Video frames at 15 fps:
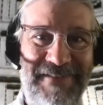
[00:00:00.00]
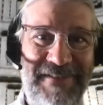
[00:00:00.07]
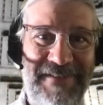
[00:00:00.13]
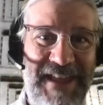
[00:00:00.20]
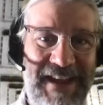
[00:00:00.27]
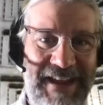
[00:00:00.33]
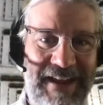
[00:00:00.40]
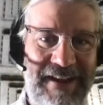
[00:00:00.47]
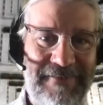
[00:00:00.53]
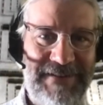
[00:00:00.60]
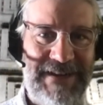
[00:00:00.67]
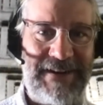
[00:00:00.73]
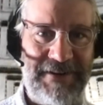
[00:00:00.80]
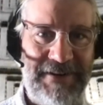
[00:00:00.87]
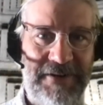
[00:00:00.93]
of thinking of
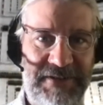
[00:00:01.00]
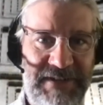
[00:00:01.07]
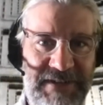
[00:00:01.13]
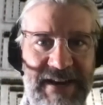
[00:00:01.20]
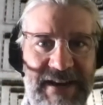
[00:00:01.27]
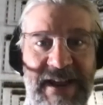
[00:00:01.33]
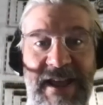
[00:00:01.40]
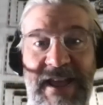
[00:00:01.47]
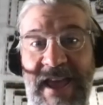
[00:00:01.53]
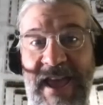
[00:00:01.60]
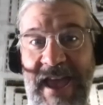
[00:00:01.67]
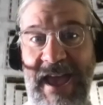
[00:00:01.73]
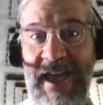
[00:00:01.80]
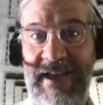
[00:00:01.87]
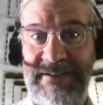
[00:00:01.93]
technical debt
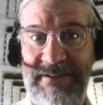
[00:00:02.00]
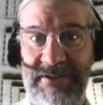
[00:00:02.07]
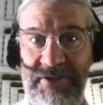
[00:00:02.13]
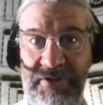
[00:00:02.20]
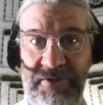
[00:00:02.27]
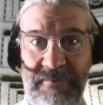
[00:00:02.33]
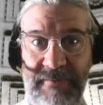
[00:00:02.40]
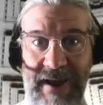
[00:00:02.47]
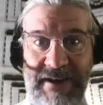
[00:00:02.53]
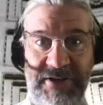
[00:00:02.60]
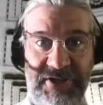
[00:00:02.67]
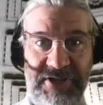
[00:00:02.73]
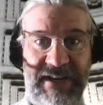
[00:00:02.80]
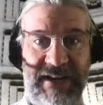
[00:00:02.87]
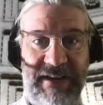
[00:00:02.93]
as a
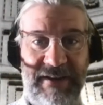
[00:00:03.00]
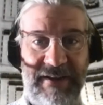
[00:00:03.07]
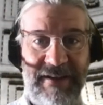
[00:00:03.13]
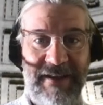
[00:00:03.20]
strategy